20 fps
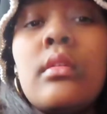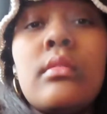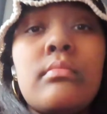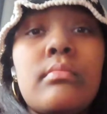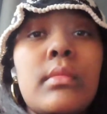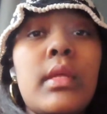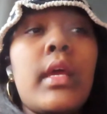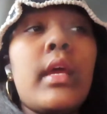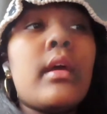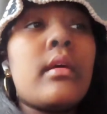
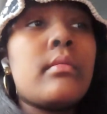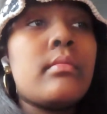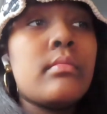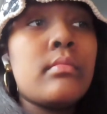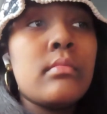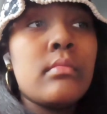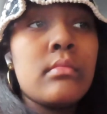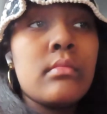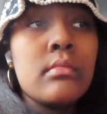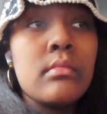Yeah.
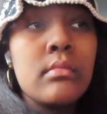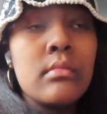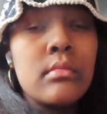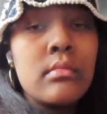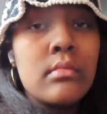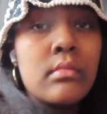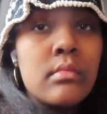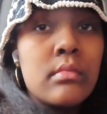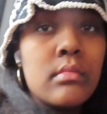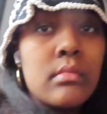Oh,
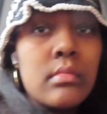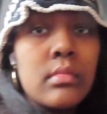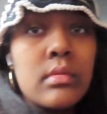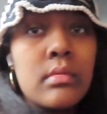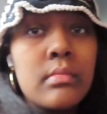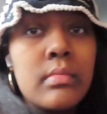those pony?